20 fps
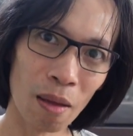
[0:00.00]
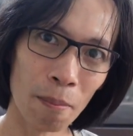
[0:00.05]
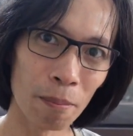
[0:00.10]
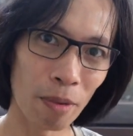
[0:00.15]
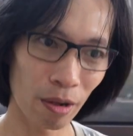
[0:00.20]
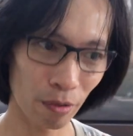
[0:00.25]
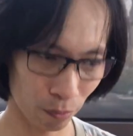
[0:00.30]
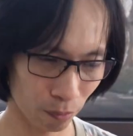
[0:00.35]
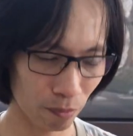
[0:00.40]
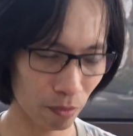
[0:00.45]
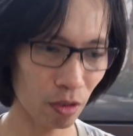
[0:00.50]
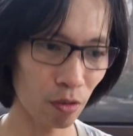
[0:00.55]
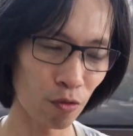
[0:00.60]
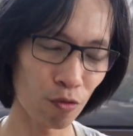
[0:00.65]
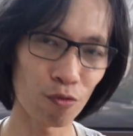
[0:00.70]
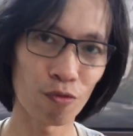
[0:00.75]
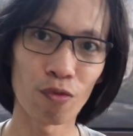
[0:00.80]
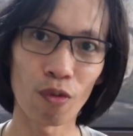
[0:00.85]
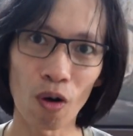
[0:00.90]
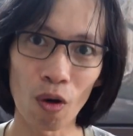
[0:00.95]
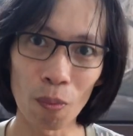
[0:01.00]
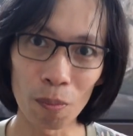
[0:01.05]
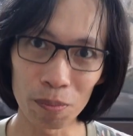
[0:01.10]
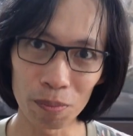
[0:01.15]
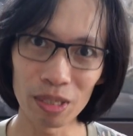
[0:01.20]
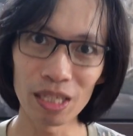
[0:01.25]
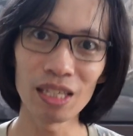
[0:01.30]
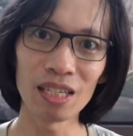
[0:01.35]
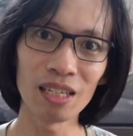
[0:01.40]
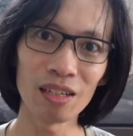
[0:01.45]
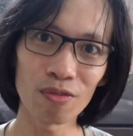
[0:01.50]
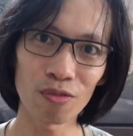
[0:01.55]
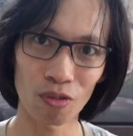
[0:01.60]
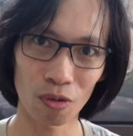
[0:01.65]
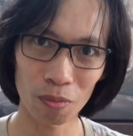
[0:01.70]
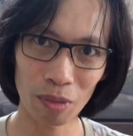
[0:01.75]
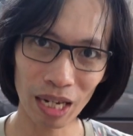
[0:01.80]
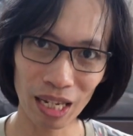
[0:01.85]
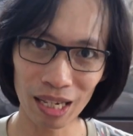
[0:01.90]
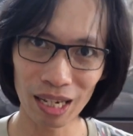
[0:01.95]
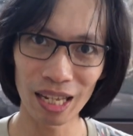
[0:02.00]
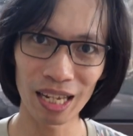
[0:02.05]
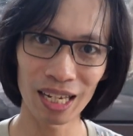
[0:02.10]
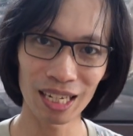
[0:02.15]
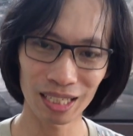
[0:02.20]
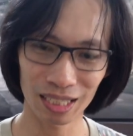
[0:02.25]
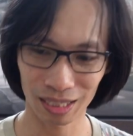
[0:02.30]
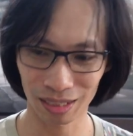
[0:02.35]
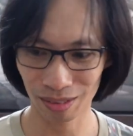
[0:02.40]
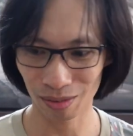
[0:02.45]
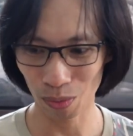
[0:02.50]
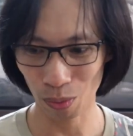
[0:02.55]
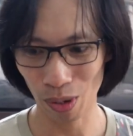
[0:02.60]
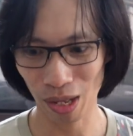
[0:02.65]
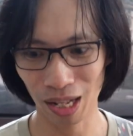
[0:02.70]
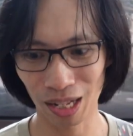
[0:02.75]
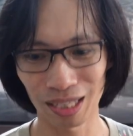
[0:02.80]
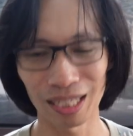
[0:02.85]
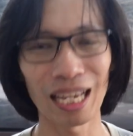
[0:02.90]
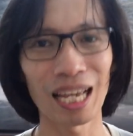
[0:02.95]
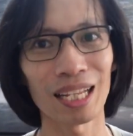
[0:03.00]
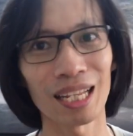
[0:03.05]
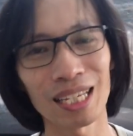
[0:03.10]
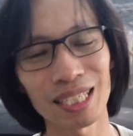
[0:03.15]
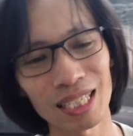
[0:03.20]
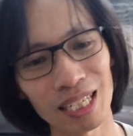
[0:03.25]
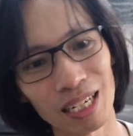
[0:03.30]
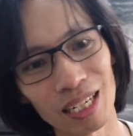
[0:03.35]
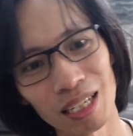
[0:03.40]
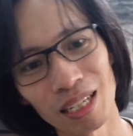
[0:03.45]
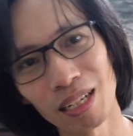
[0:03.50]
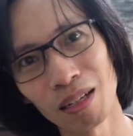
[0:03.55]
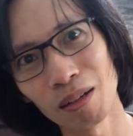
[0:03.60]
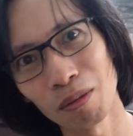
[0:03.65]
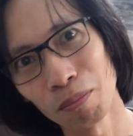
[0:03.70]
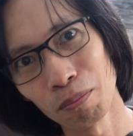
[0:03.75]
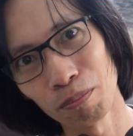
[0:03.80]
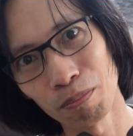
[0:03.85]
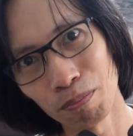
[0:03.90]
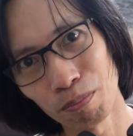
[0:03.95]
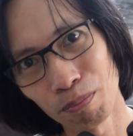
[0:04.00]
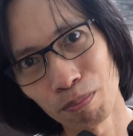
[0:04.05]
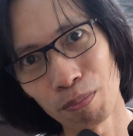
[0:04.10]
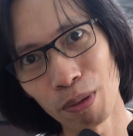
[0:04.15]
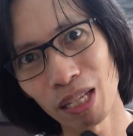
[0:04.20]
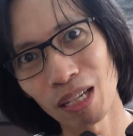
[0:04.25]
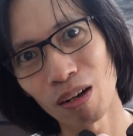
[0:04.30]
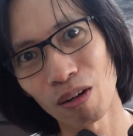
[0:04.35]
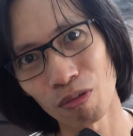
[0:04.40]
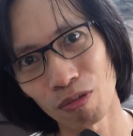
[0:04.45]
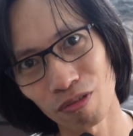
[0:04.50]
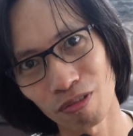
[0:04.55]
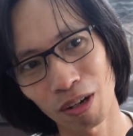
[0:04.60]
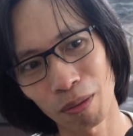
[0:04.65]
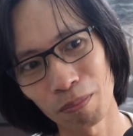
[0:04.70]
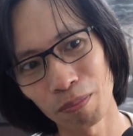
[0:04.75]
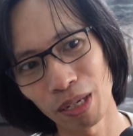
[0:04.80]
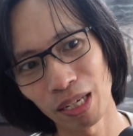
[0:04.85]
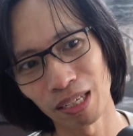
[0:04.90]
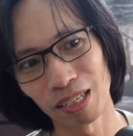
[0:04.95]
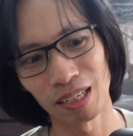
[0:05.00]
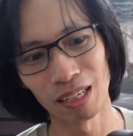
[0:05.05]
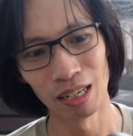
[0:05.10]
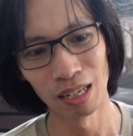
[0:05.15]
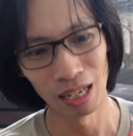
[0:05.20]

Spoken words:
but for me, for my legs, well, yeah, there's a little bit of rubbing.